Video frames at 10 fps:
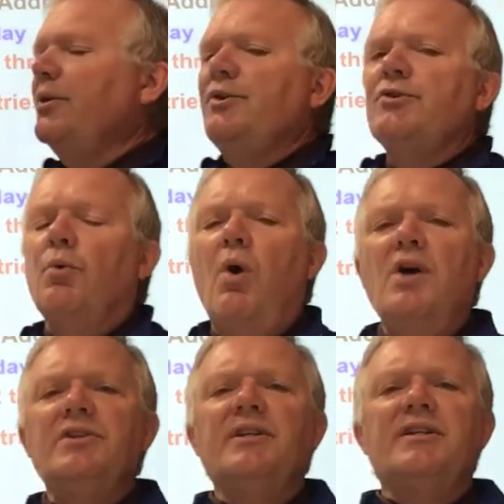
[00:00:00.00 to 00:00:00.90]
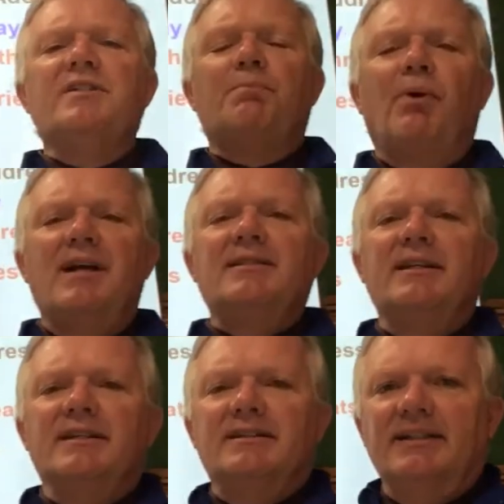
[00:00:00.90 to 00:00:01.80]
So Washington's
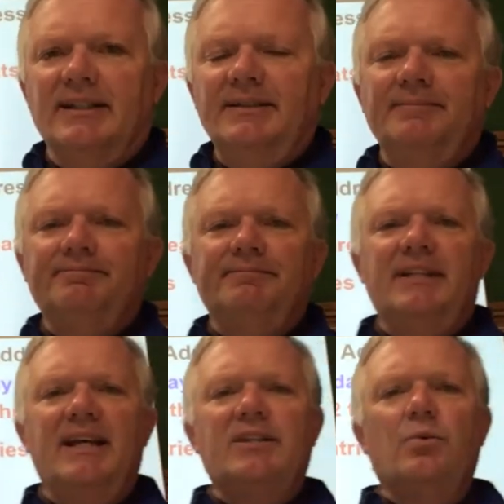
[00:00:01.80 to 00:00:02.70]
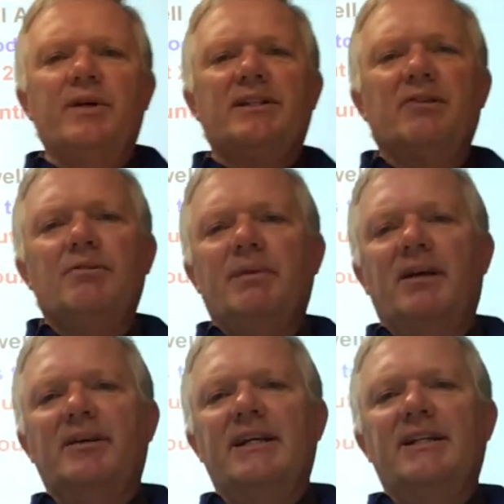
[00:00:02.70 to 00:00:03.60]
presidency, you had the Whiskey
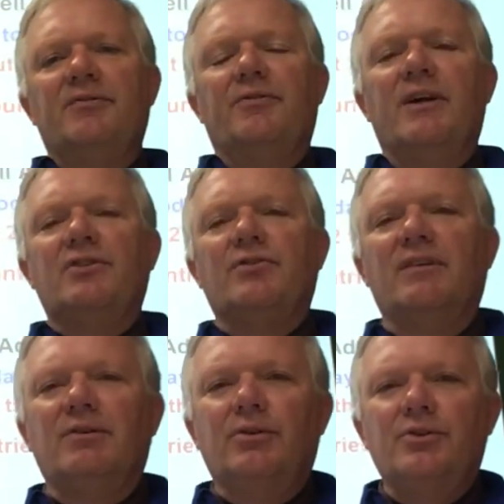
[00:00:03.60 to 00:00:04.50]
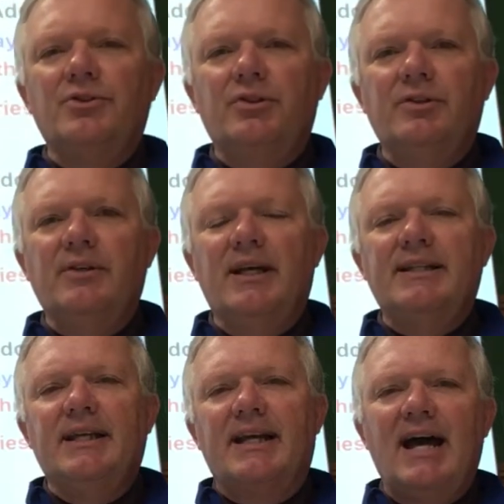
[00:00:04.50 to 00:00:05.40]
Rebellion, you had the French Revolution, you had
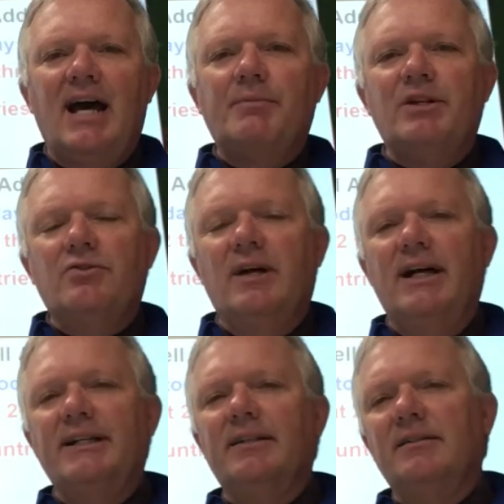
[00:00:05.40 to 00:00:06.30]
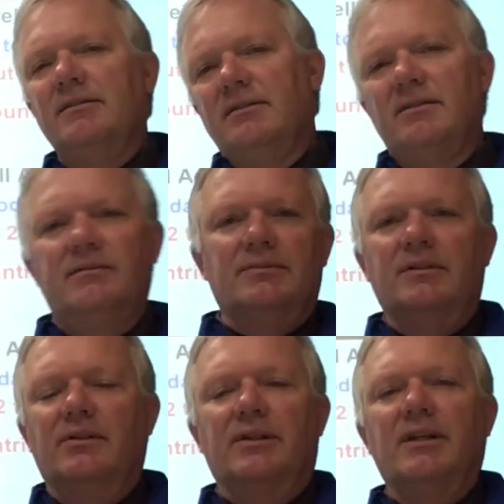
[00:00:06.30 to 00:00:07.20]
the economy trying to,
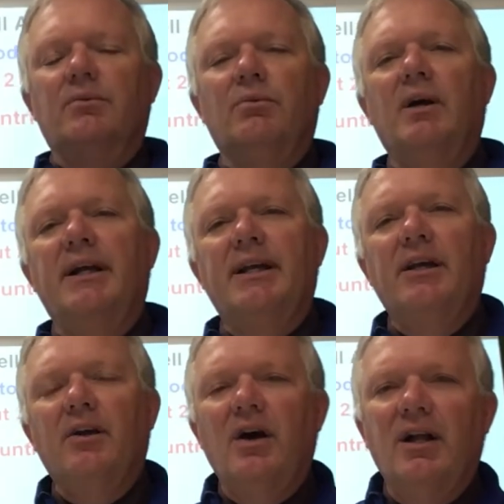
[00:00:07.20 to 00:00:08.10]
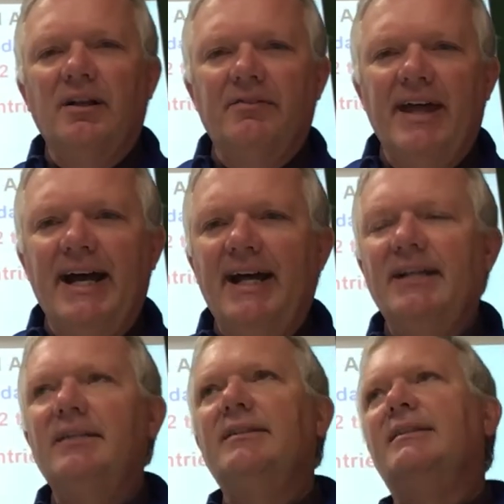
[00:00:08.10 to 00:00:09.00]
get running and all of
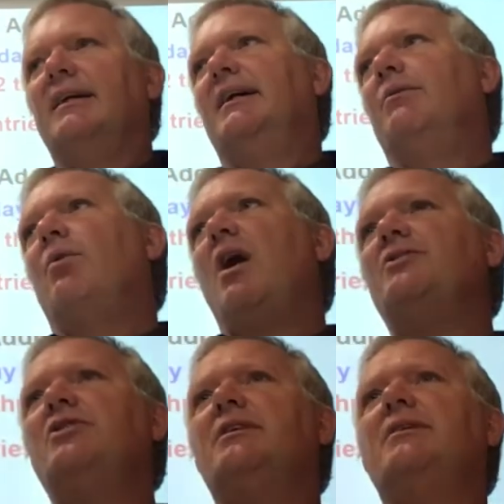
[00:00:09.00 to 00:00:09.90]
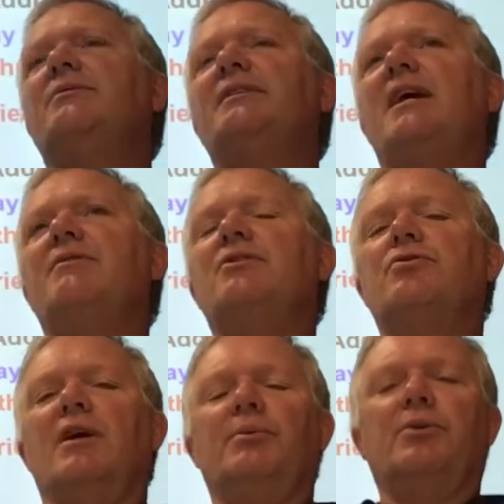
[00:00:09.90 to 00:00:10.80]
that. Washington was having
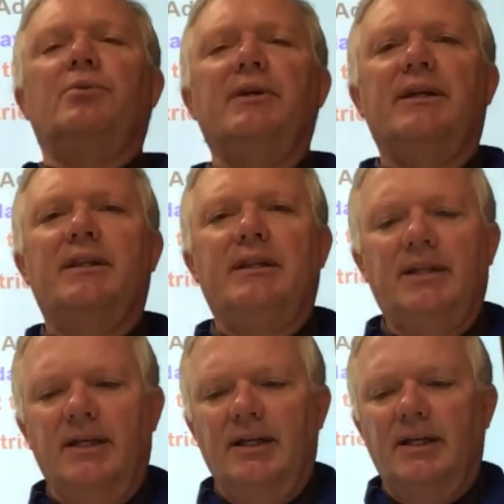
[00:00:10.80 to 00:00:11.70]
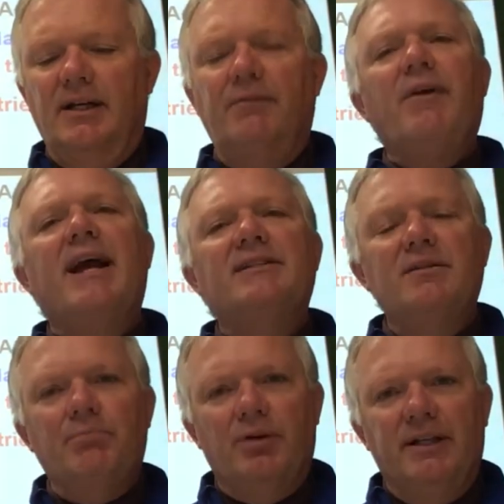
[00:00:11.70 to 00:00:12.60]
trouble with France
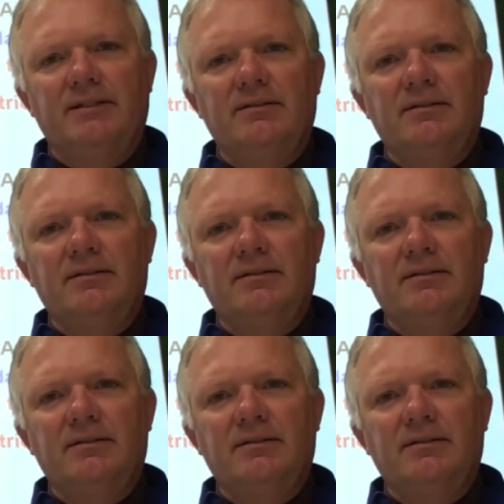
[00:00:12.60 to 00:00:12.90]
and Britain.